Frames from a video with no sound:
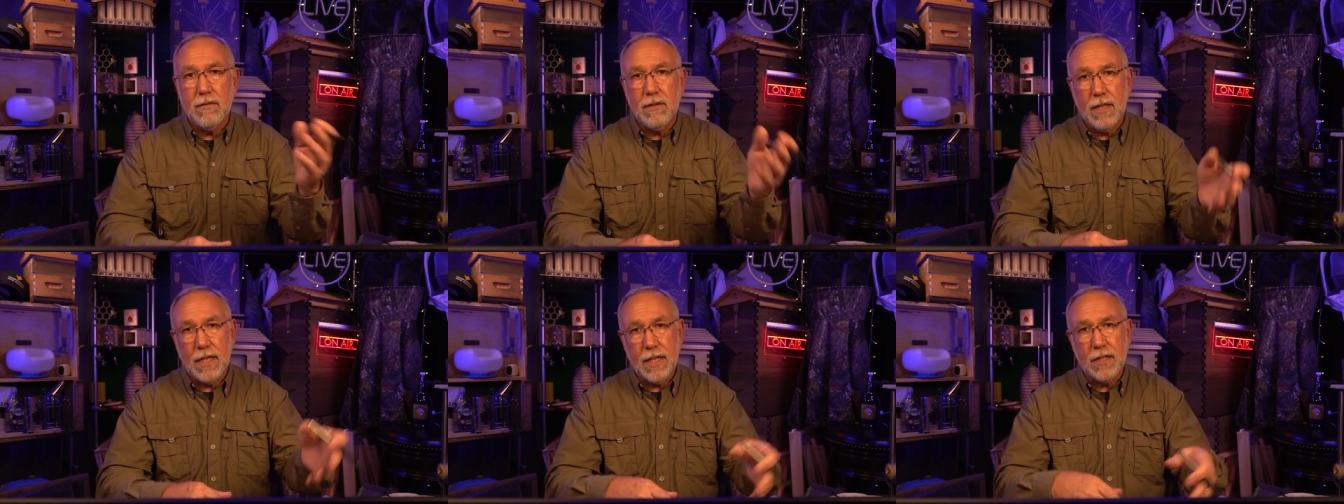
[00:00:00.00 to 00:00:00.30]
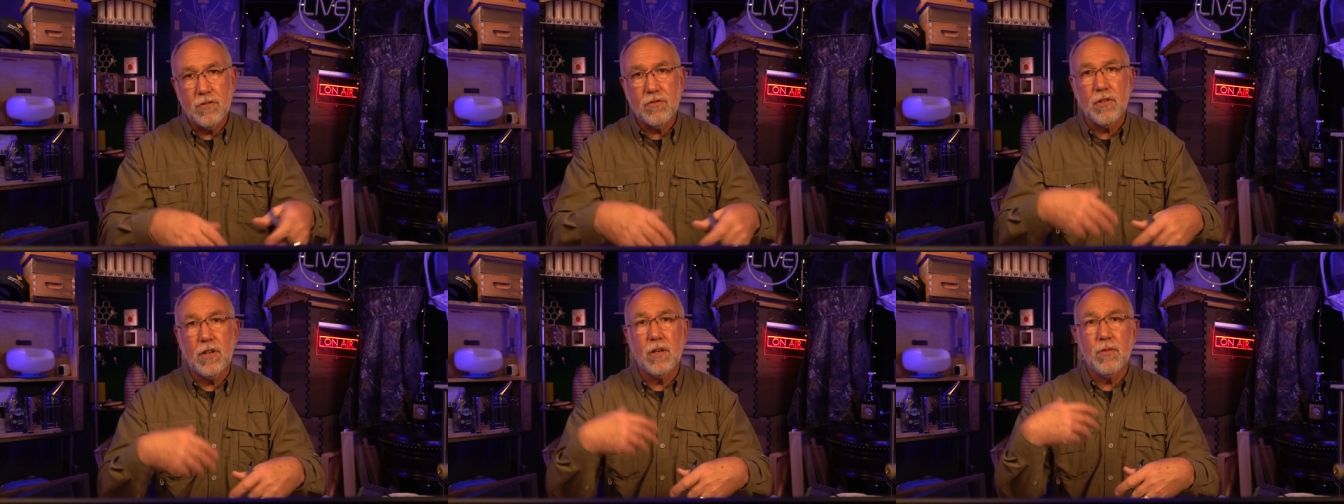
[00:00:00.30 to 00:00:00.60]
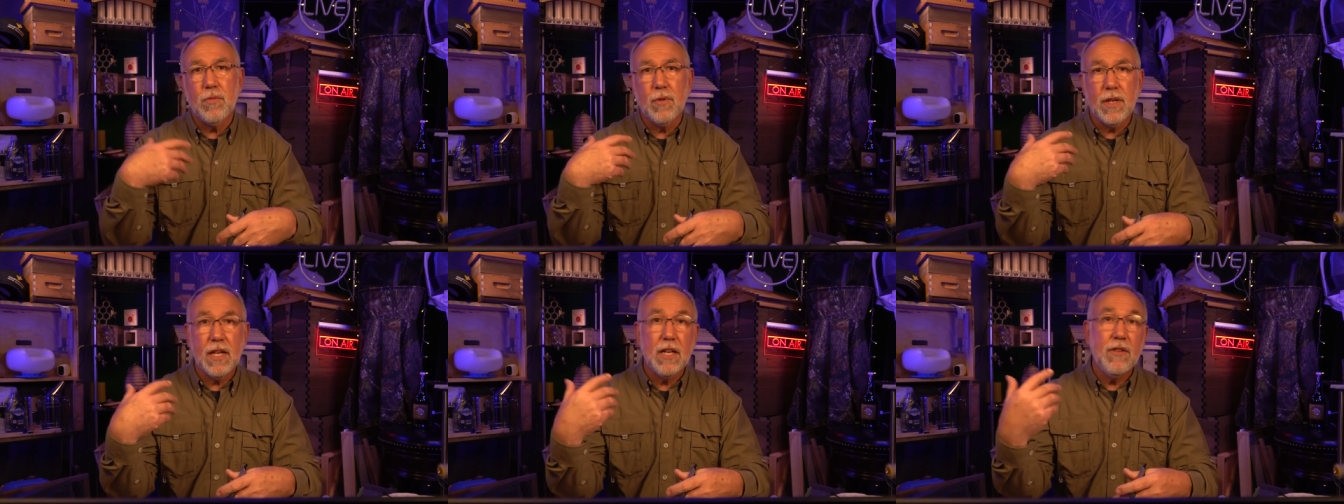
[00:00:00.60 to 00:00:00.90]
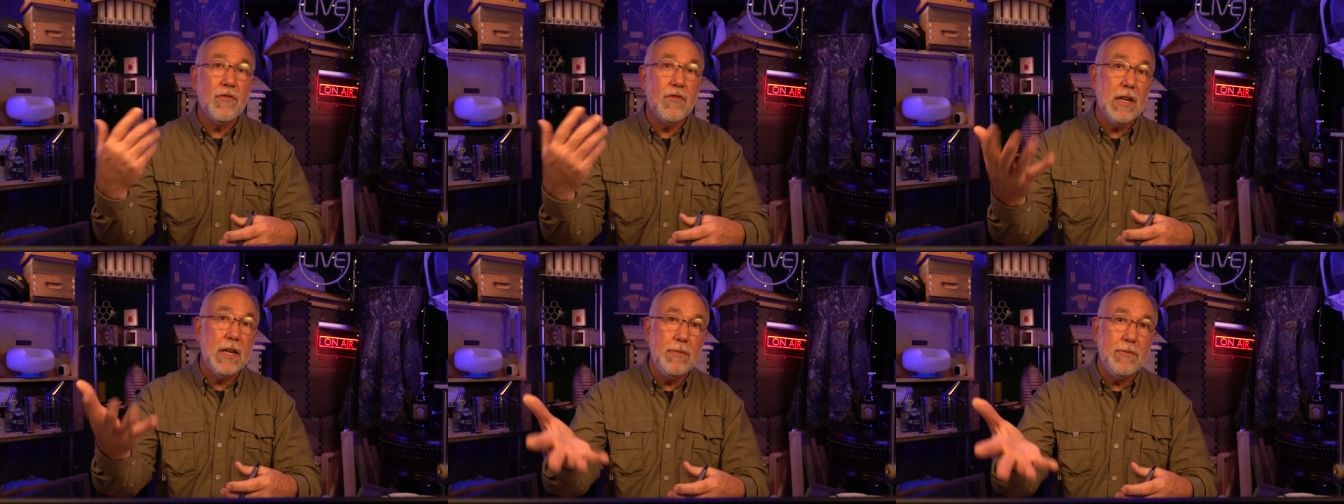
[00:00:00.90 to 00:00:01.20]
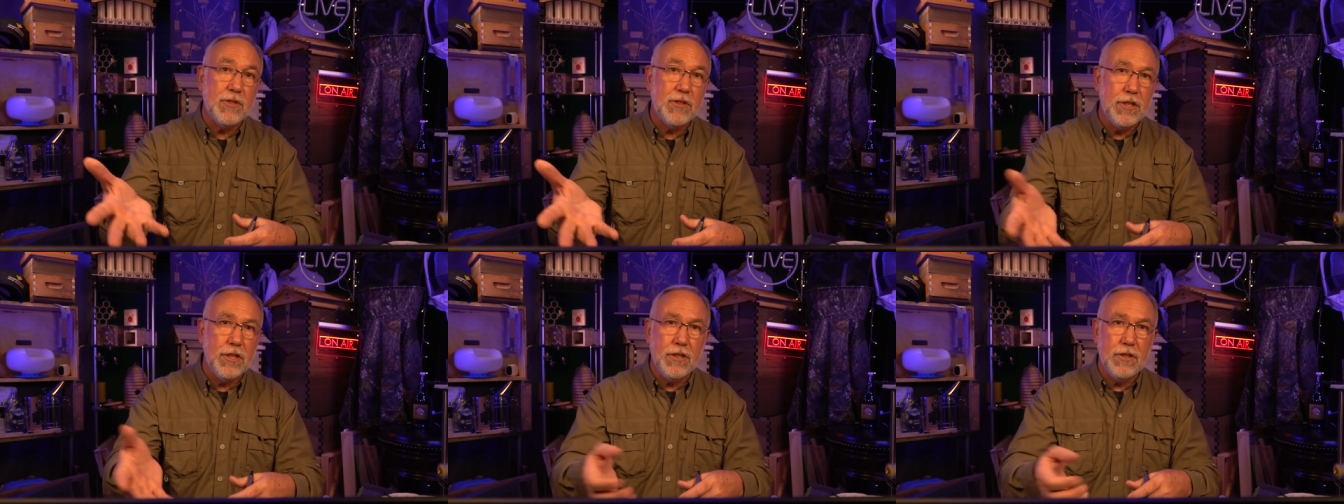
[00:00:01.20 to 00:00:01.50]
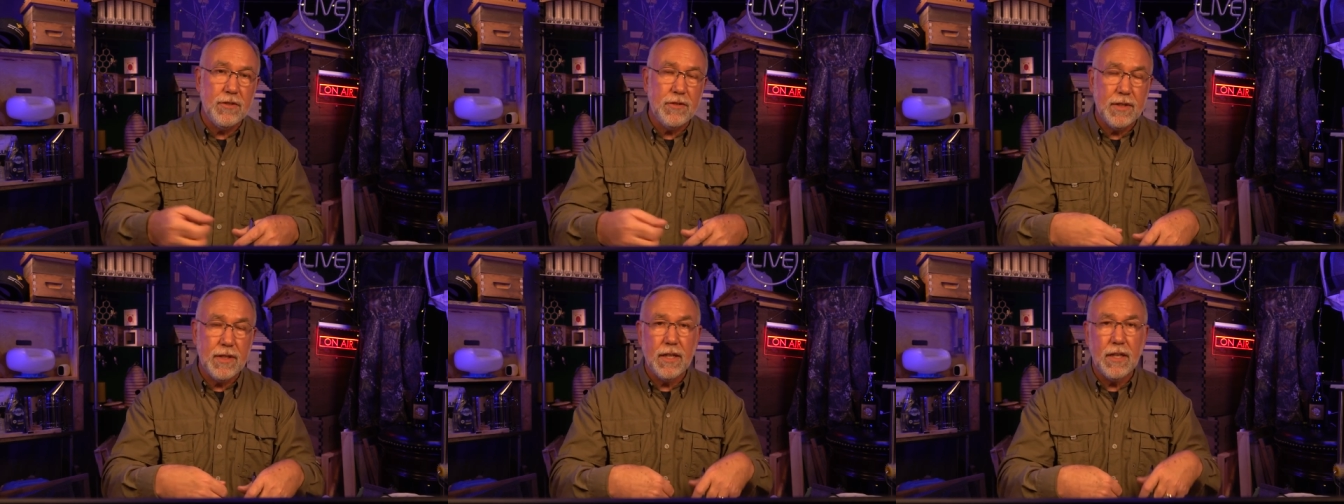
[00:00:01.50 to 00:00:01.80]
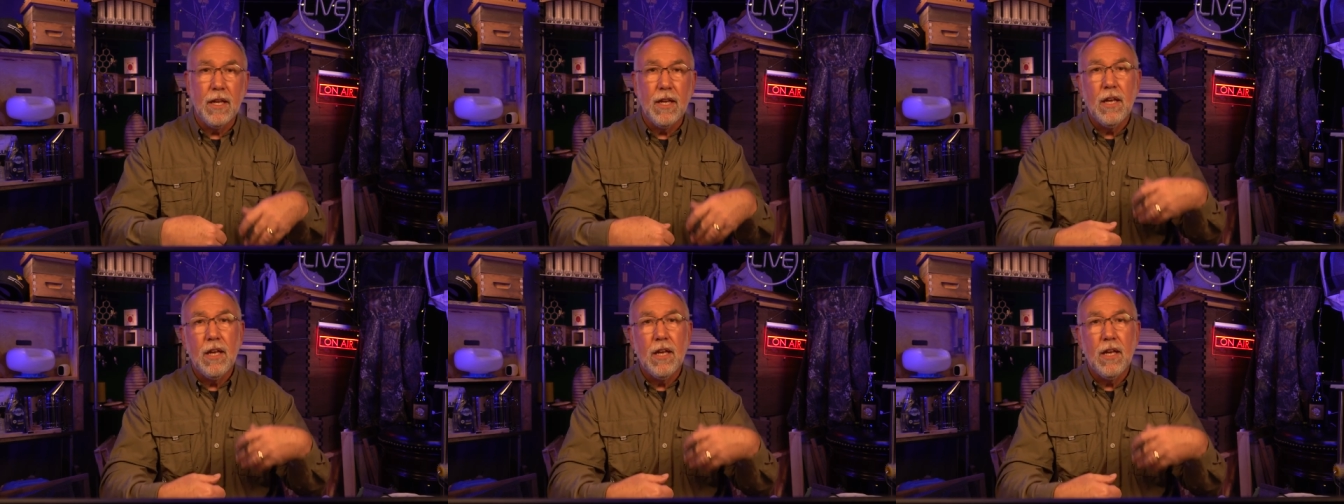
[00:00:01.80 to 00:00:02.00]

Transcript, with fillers: langstroth what kind of frames are you using